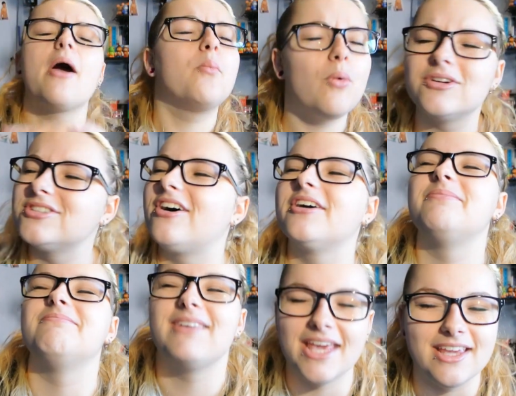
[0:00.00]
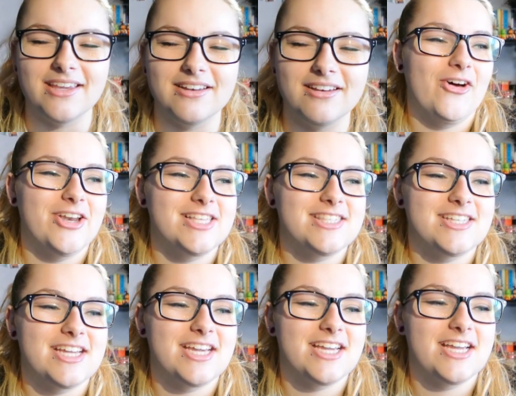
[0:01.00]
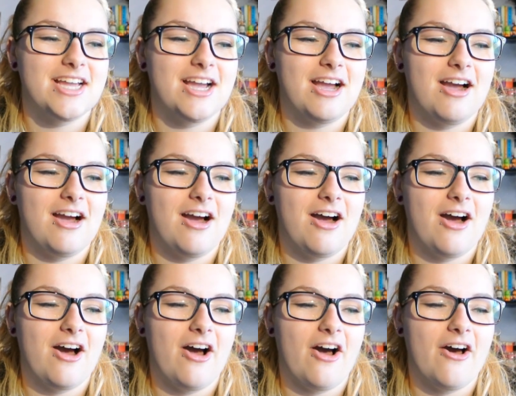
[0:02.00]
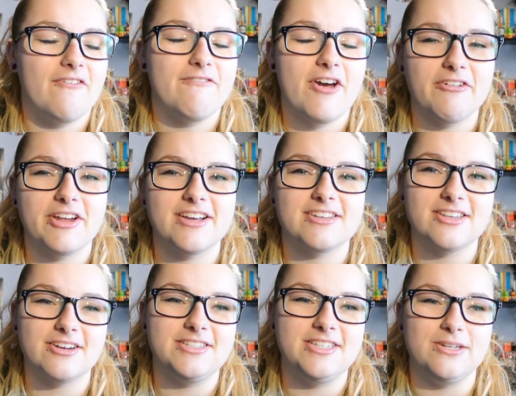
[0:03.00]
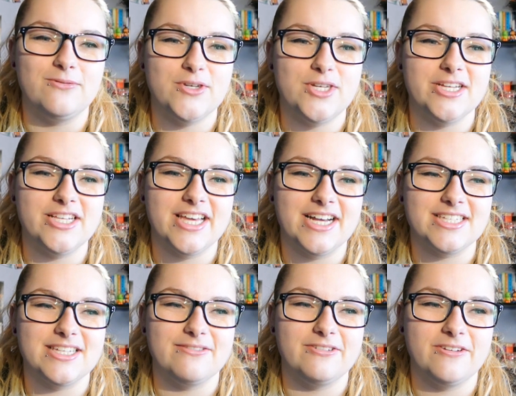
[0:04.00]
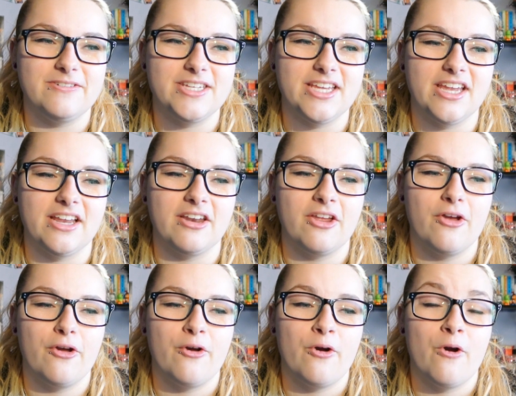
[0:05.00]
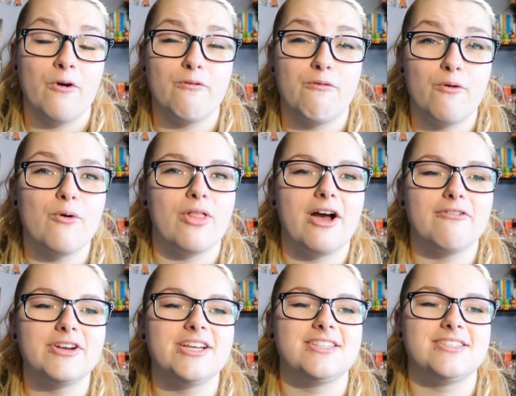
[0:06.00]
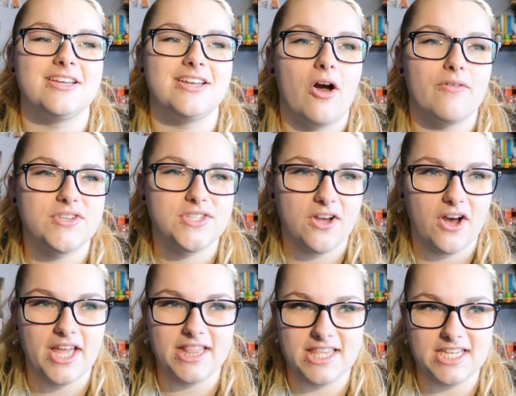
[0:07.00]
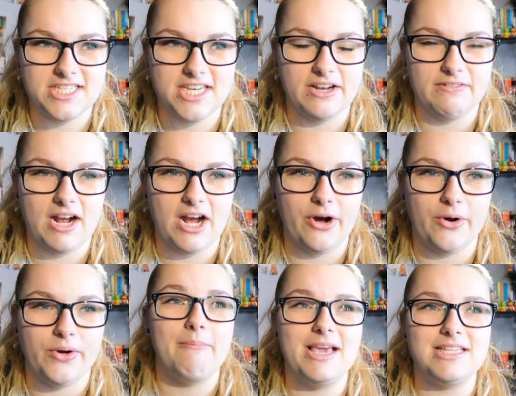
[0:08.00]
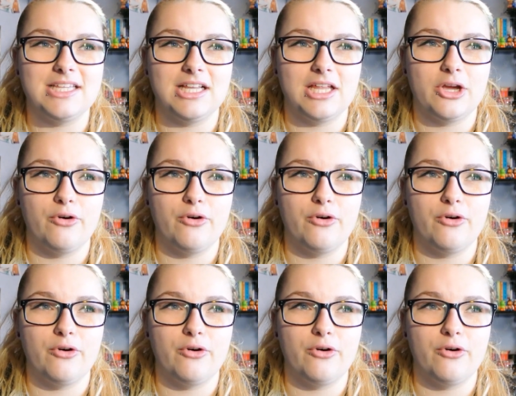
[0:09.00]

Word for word: get what I mean. Honestly, I'm very excited for 2015 for that reason. I've started this year out amazingly